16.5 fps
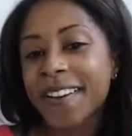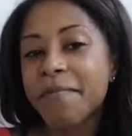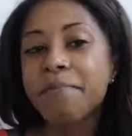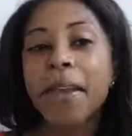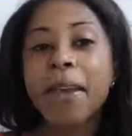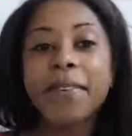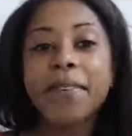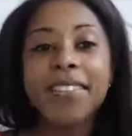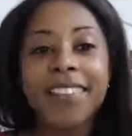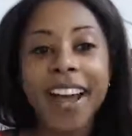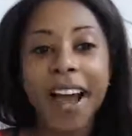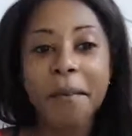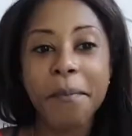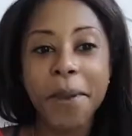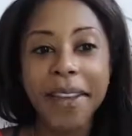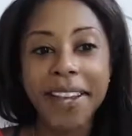maybe they're
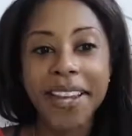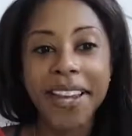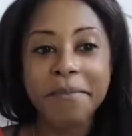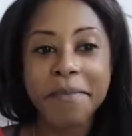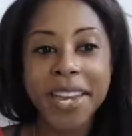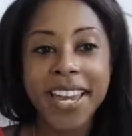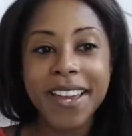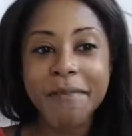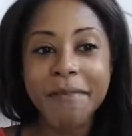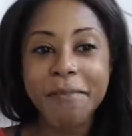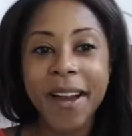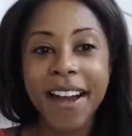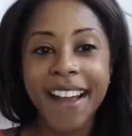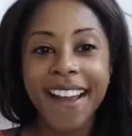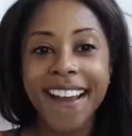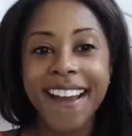not picking me,
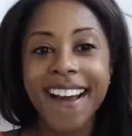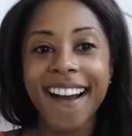but